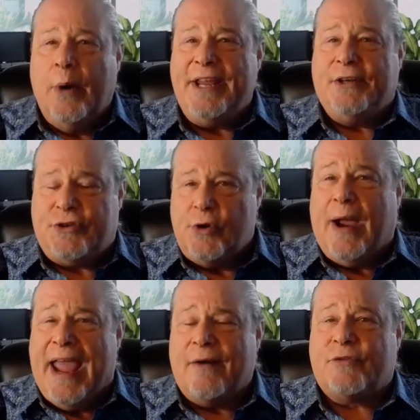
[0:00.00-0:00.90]
We
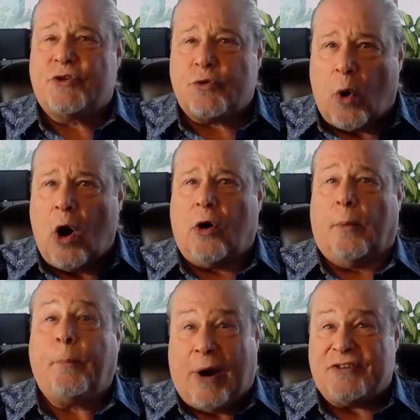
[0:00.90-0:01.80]
do have
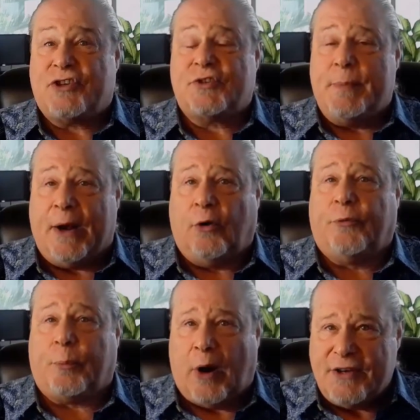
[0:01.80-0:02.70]
stronger precious
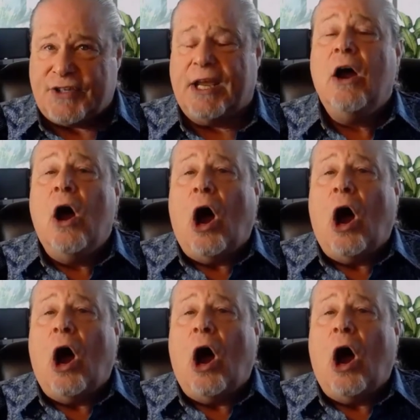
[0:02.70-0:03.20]
metals pricing